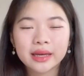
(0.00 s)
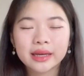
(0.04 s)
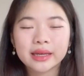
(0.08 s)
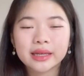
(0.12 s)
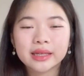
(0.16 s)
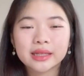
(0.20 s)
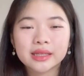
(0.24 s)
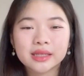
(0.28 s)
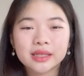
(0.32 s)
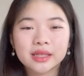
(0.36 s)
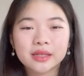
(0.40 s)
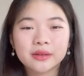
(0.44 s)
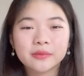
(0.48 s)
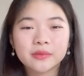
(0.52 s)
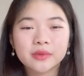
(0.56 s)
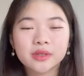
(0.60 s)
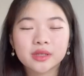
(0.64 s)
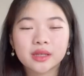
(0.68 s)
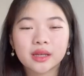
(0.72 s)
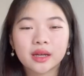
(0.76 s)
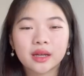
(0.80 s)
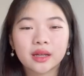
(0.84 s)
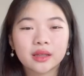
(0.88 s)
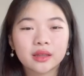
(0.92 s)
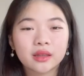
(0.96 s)
it seems
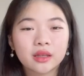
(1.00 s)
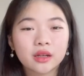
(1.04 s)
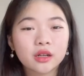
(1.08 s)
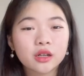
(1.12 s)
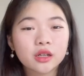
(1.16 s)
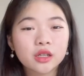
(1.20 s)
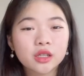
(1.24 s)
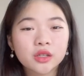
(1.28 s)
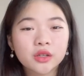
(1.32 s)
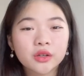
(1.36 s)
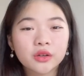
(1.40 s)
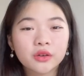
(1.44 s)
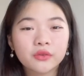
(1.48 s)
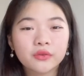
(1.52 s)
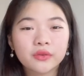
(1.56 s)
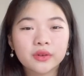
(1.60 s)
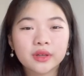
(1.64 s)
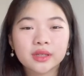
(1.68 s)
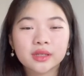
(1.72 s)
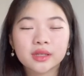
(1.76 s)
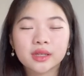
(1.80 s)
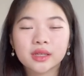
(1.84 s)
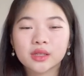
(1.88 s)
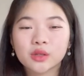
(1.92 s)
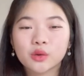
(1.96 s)
that their
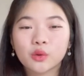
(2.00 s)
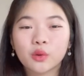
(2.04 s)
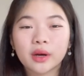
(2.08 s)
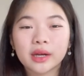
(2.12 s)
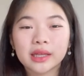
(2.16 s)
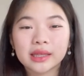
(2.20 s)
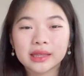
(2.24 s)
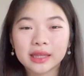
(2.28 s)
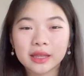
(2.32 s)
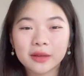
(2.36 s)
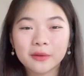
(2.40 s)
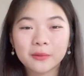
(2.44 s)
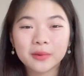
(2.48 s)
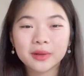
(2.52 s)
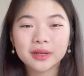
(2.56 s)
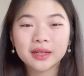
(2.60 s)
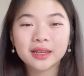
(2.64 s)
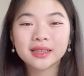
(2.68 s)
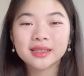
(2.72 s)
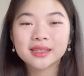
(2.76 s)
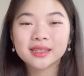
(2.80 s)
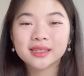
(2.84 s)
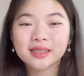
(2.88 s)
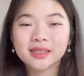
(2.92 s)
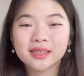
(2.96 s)
service is quite
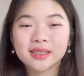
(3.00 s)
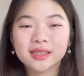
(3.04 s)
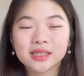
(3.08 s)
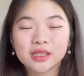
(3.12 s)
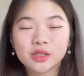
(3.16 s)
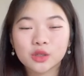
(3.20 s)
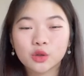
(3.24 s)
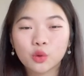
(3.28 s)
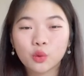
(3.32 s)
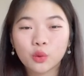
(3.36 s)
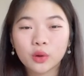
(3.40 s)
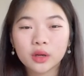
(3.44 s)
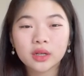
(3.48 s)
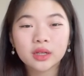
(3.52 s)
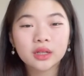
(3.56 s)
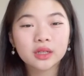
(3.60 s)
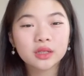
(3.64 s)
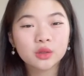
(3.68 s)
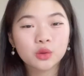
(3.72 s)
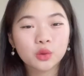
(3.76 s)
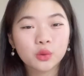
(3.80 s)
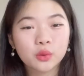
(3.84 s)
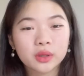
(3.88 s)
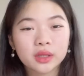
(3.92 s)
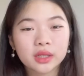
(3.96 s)
limited since twenty
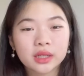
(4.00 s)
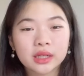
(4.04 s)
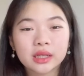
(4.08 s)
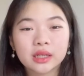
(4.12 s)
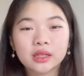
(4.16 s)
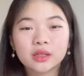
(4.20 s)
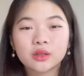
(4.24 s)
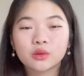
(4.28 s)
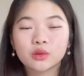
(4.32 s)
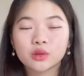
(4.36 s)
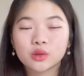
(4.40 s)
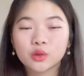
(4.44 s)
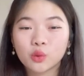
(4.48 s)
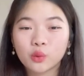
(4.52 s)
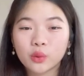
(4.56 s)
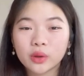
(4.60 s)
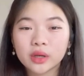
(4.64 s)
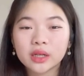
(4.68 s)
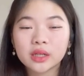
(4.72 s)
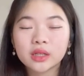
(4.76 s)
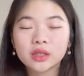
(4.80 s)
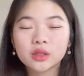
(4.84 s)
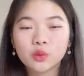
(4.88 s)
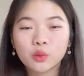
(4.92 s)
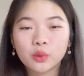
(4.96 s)
twenty to
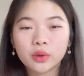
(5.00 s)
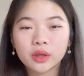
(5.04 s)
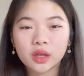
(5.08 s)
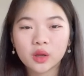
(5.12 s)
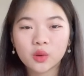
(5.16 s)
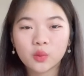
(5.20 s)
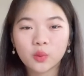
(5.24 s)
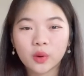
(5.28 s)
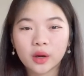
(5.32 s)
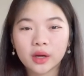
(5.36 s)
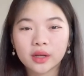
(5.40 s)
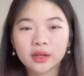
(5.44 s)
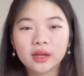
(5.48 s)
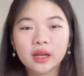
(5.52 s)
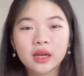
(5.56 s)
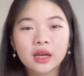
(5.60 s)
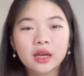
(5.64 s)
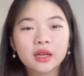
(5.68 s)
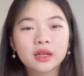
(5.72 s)
twenty twenty-one